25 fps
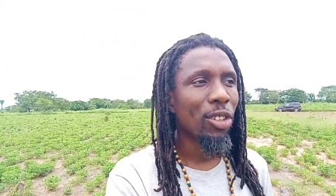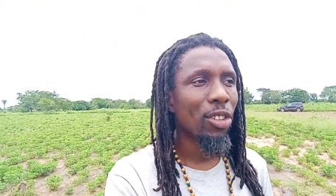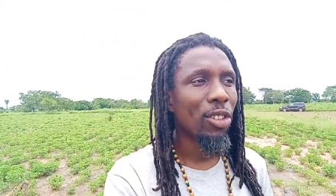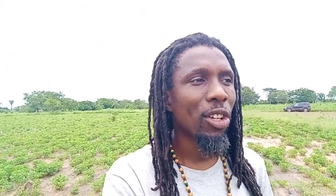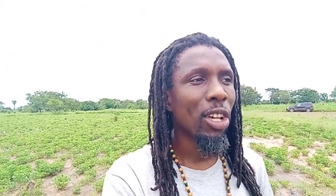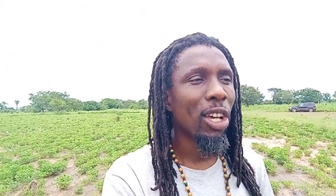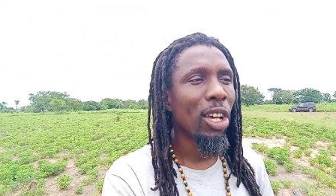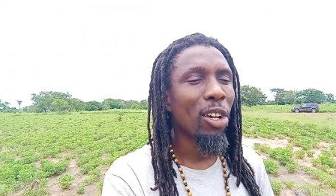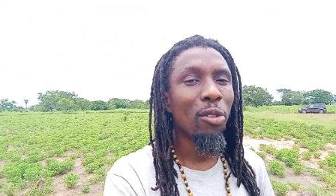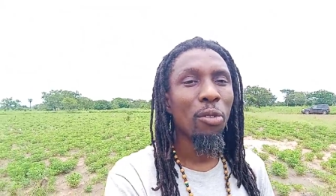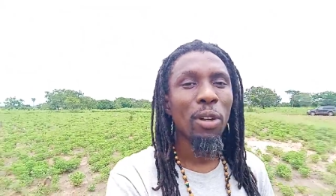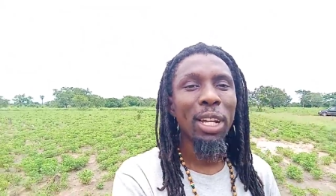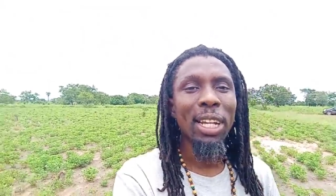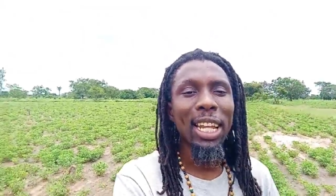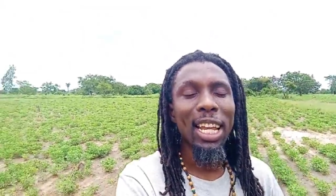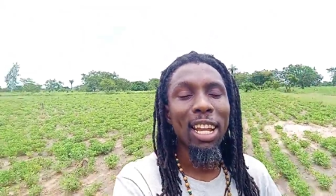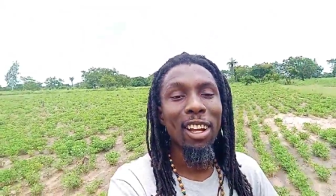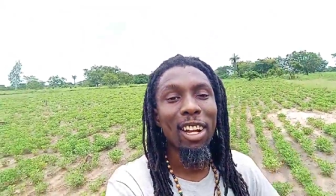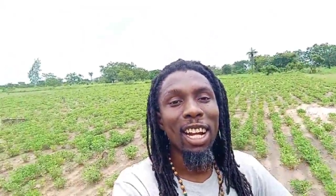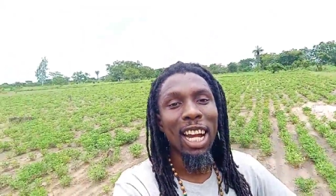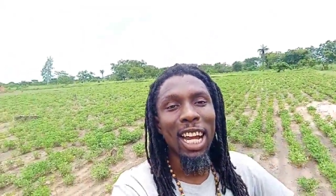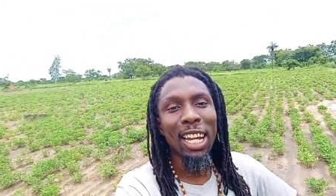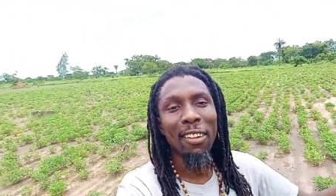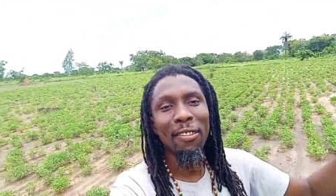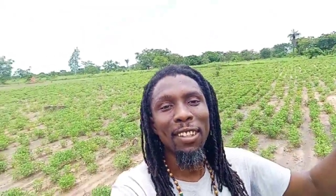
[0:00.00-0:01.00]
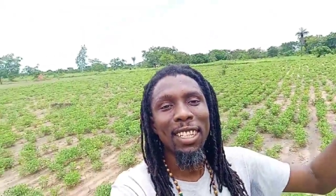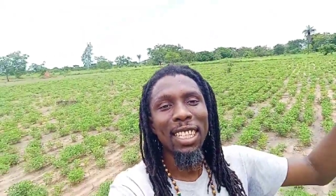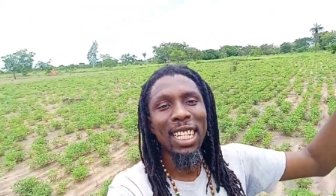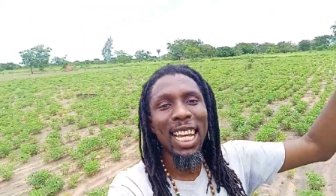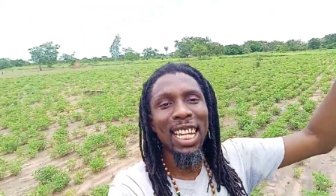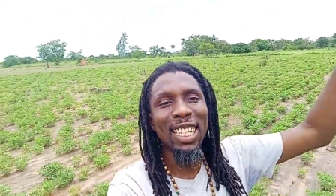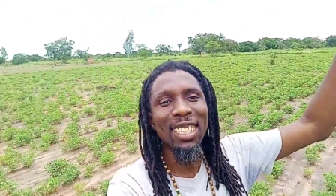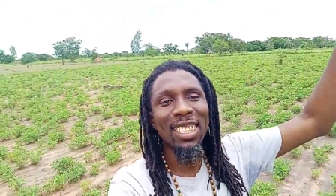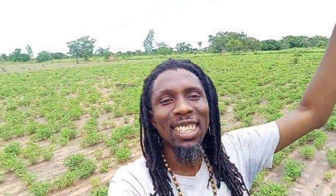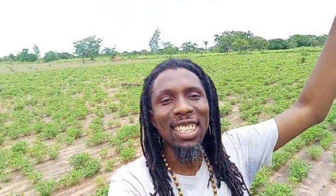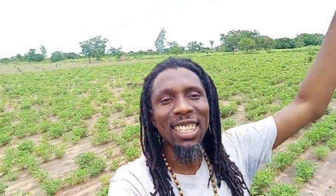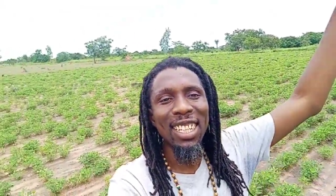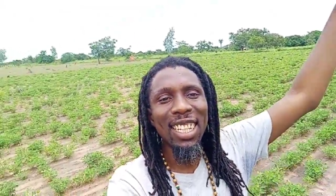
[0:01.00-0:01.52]
So now when they are
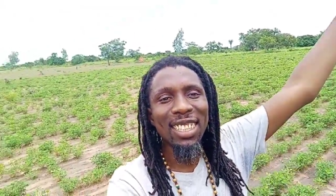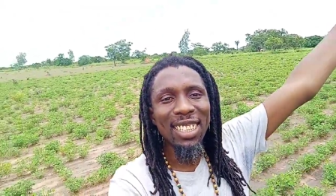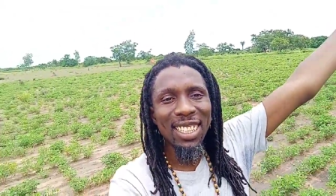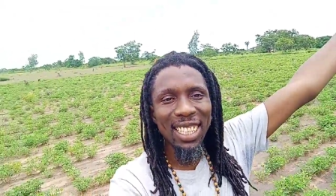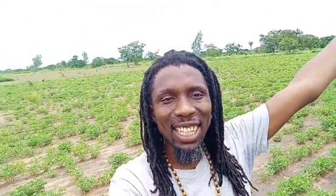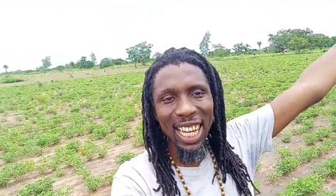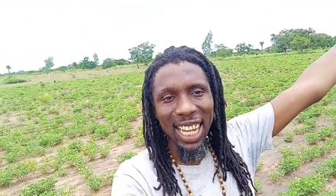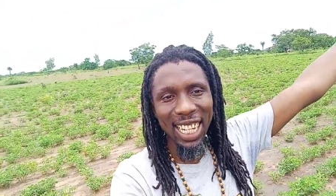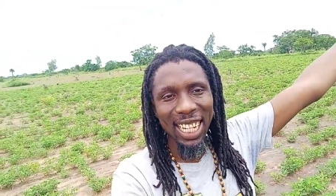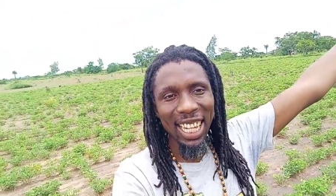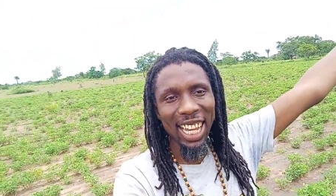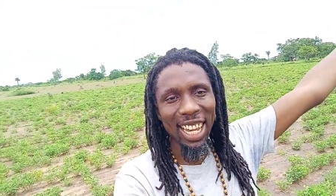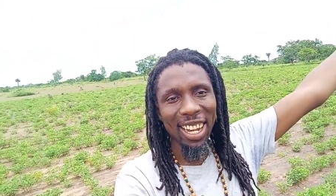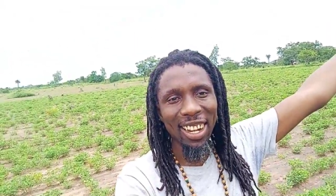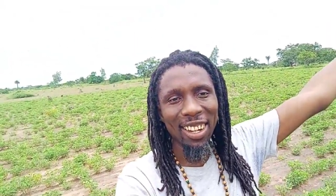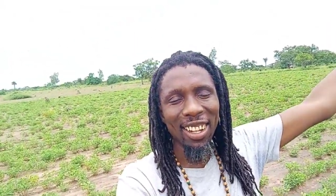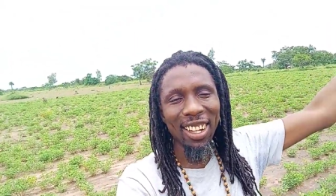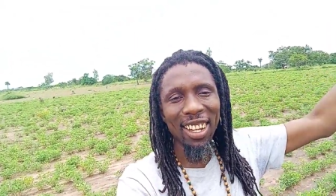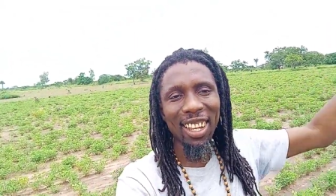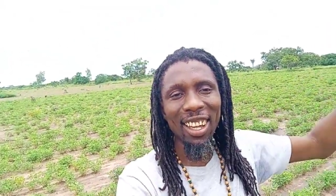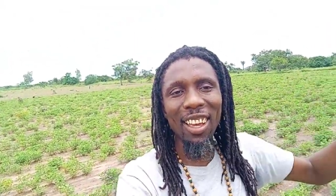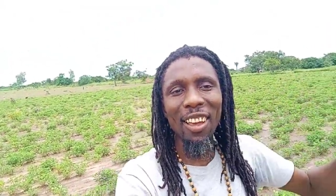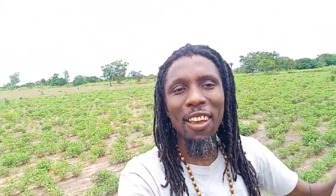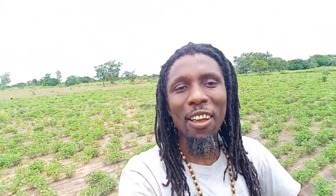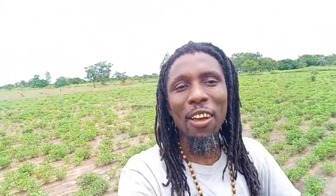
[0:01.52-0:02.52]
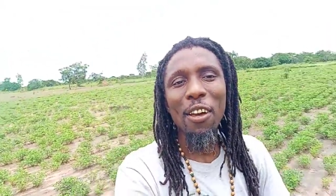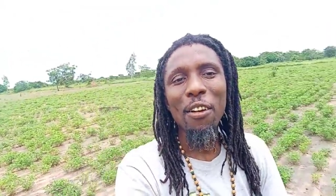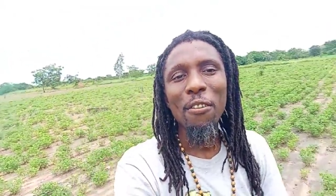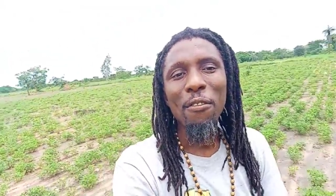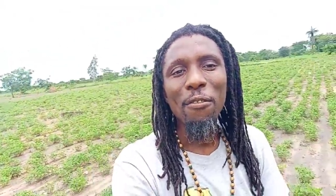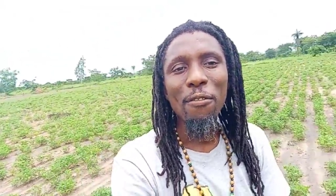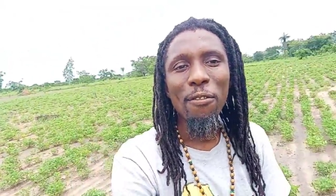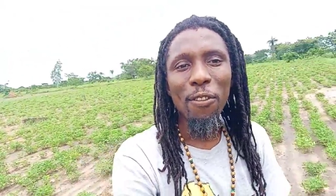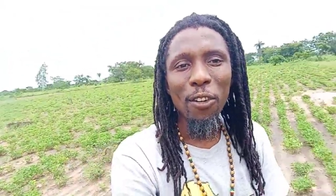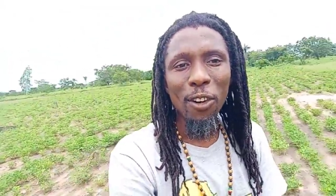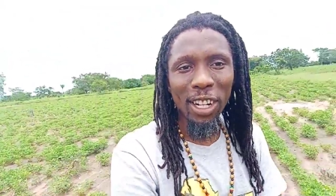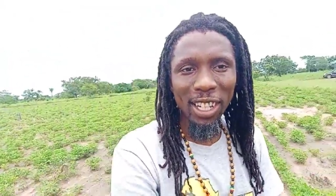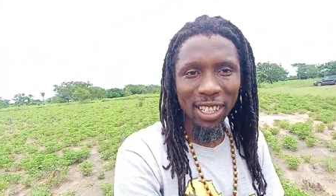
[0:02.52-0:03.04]
advertising this land here
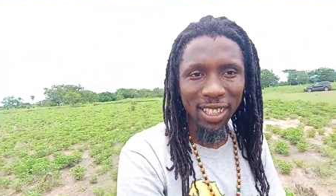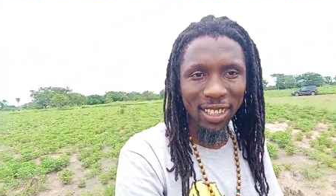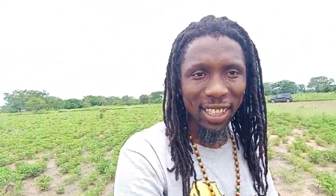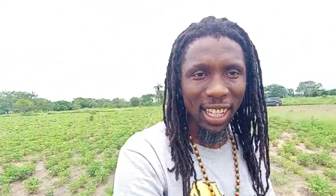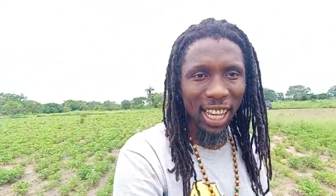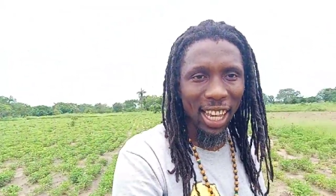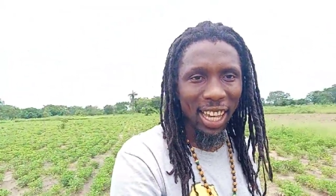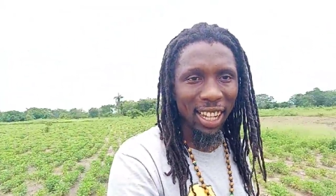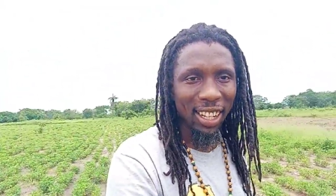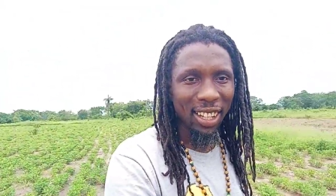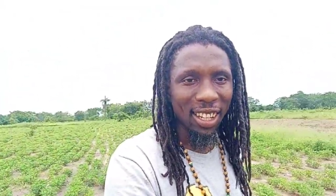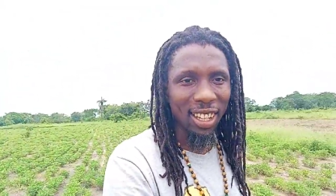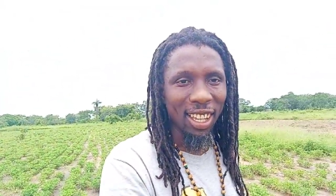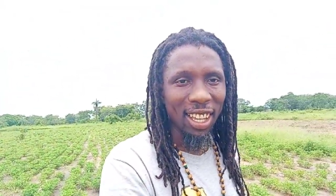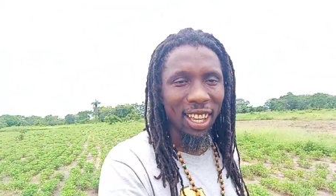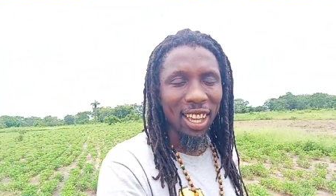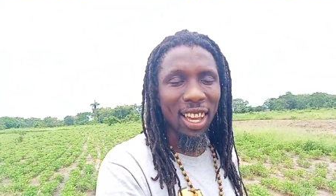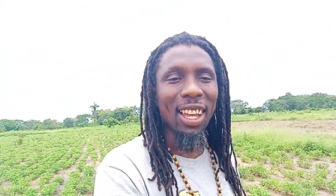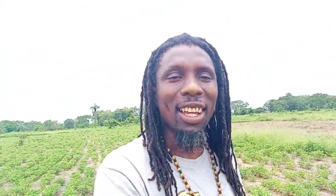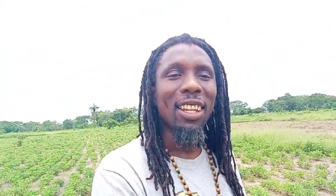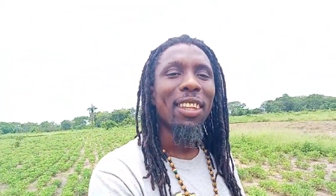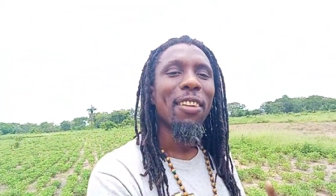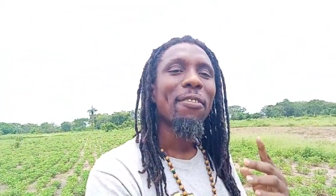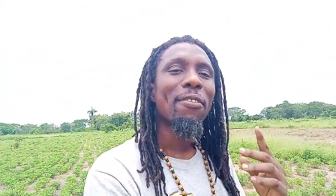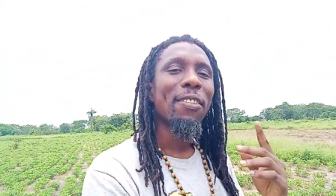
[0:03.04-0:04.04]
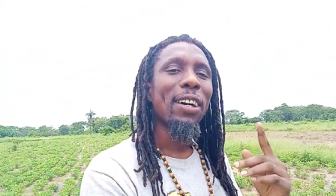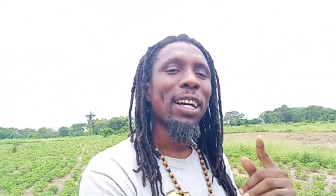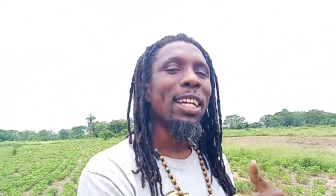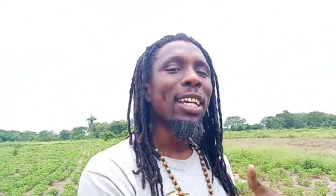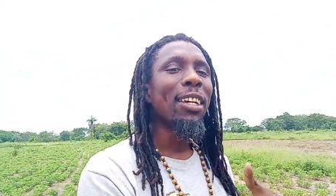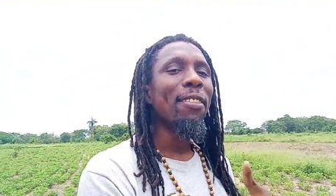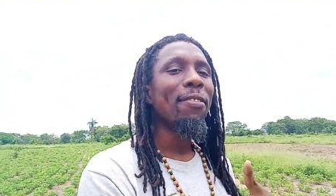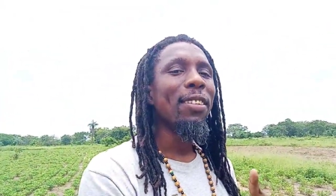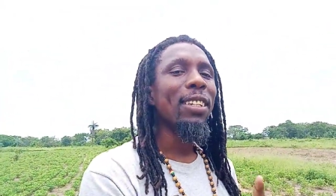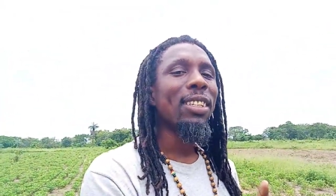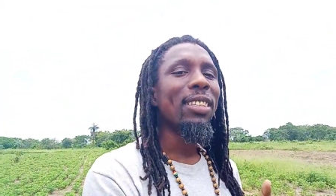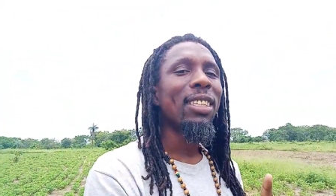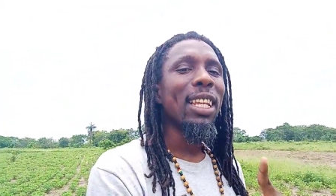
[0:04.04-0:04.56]
for sale, the
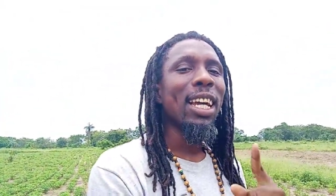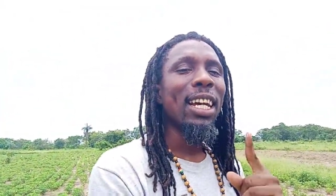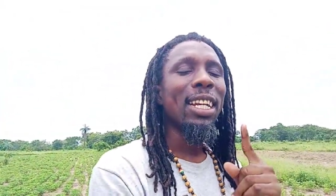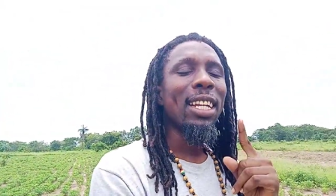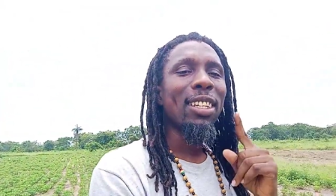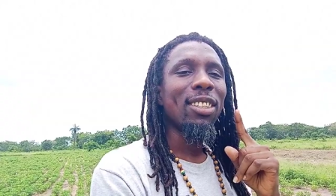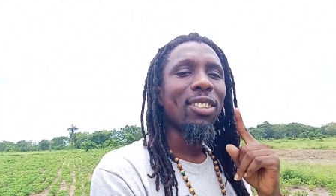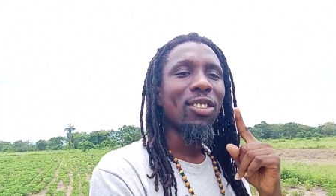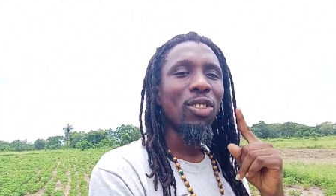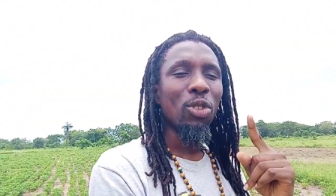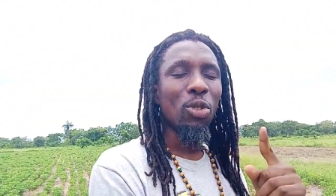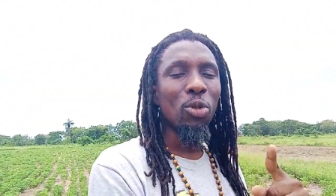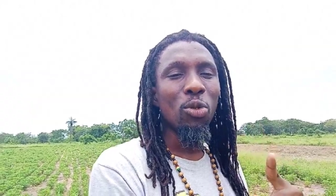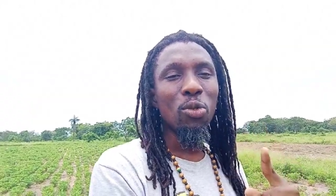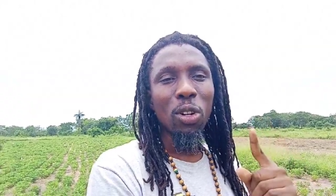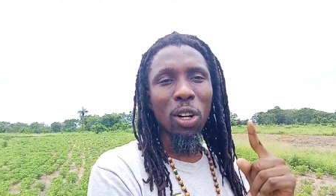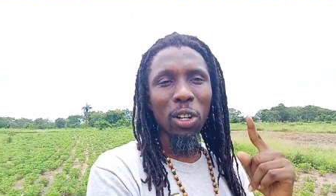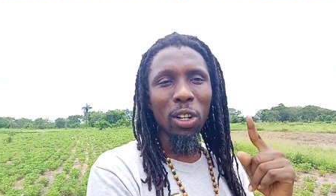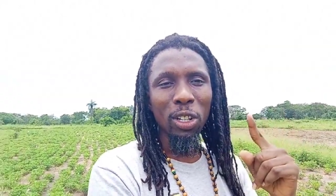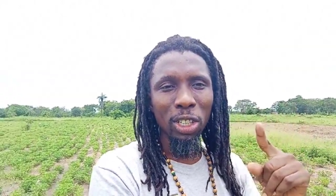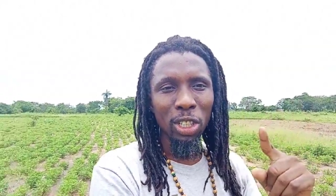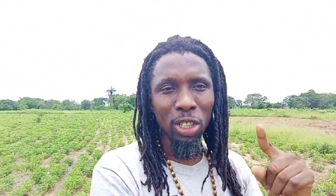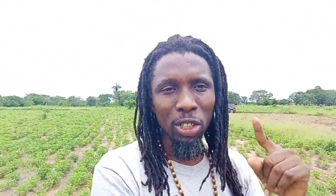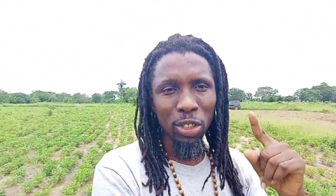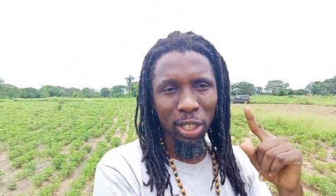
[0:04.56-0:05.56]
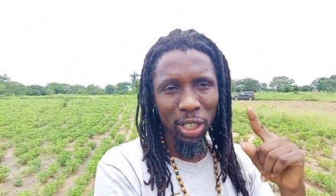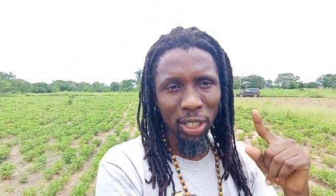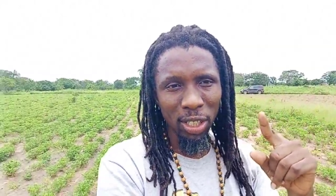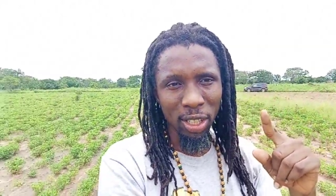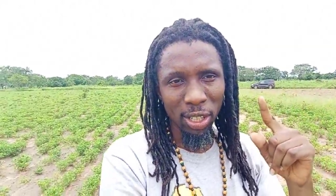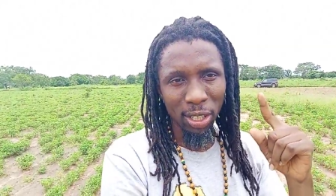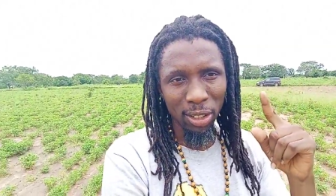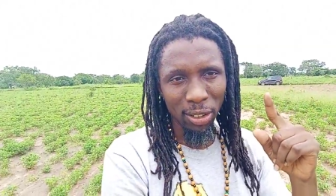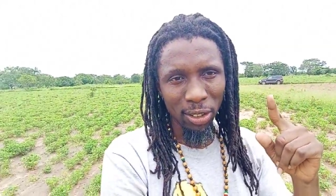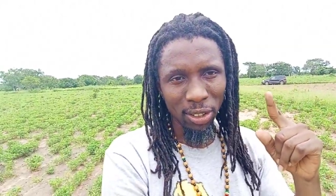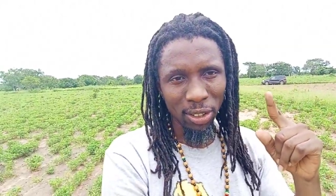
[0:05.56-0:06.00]
value of this land is $200,000.